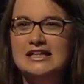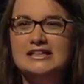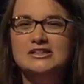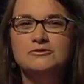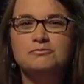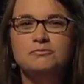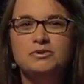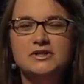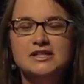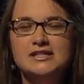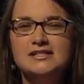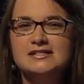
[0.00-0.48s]
And
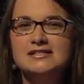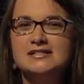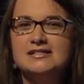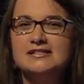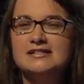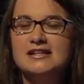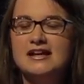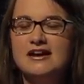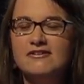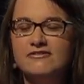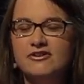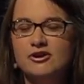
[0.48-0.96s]

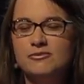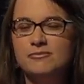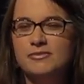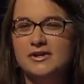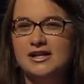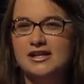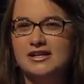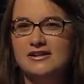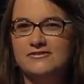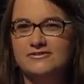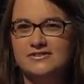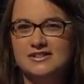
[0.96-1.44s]
please never
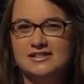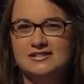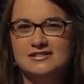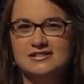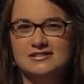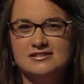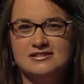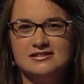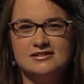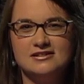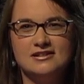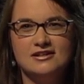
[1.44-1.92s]
believe
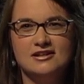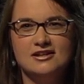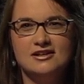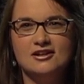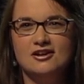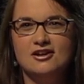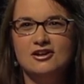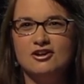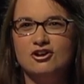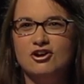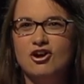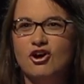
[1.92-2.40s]
this
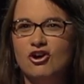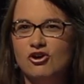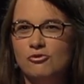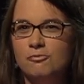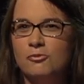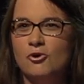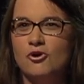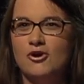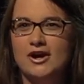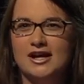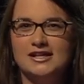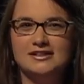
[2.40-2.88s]

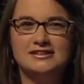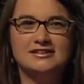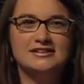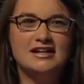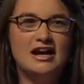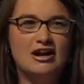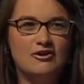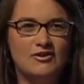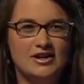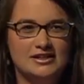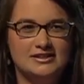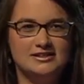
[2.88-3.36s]
corporate
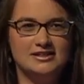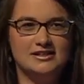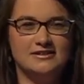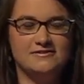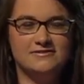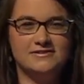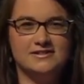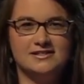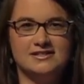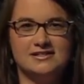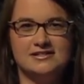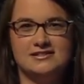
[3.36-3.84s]

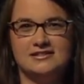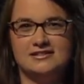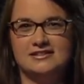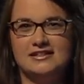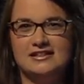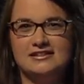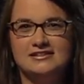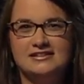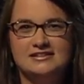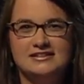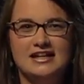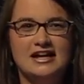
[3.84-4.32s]
narratives
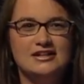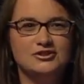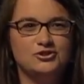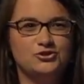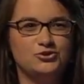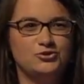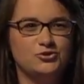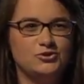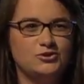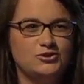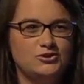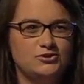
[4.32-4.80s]
that
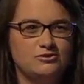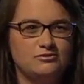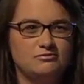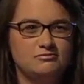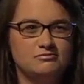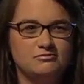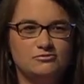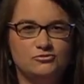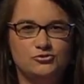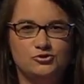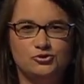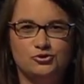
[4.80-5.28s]
tend
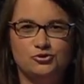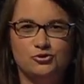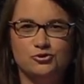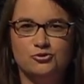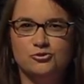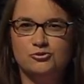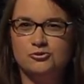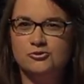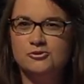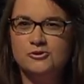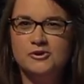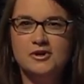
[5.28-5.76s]

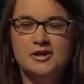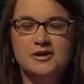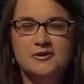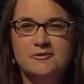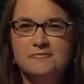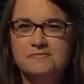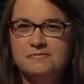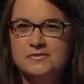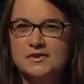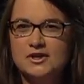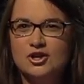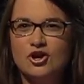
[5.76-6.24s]
to
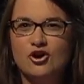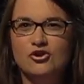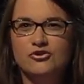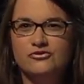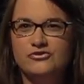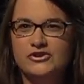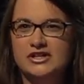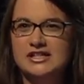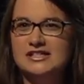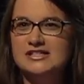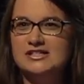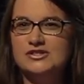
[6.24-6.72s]

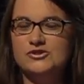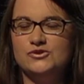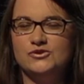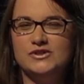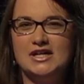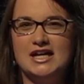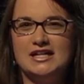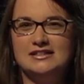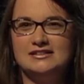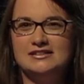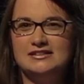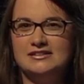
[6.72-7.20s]
convince you
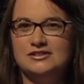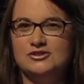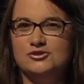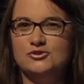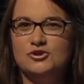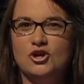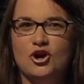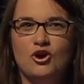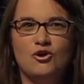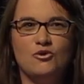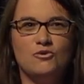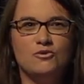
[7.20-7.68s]
that,
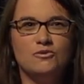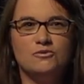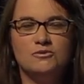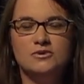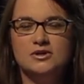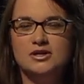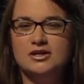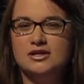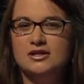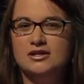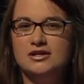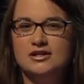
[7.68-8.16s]
you know,
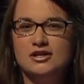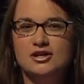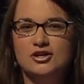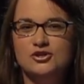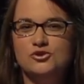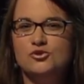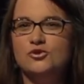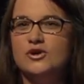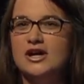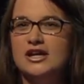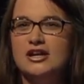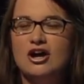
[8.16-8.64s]

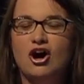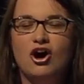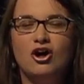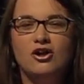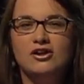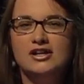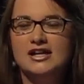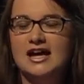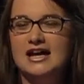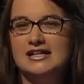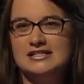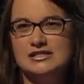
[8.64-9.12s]
you can
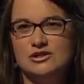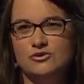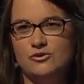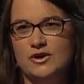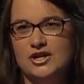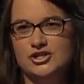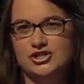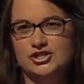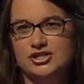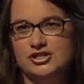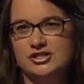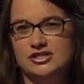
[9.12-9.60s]
only ask
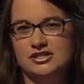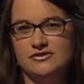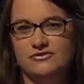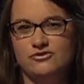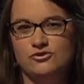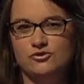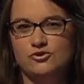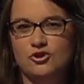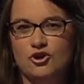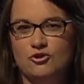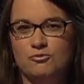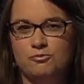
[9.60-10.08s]
questions
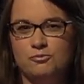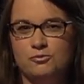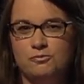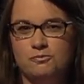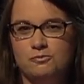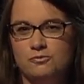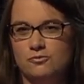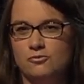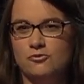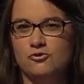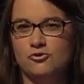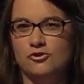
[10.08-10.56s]
if you know
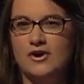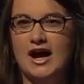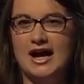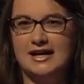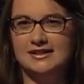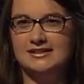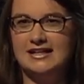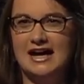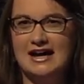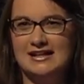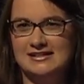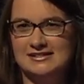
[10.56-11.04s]

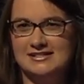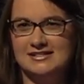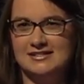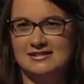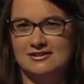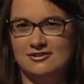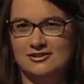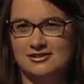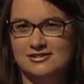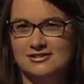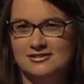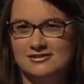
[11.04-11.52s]
right
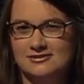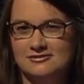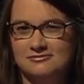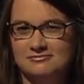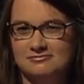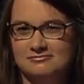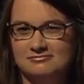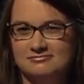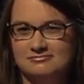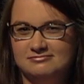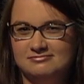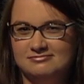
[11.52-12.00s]
answers.
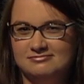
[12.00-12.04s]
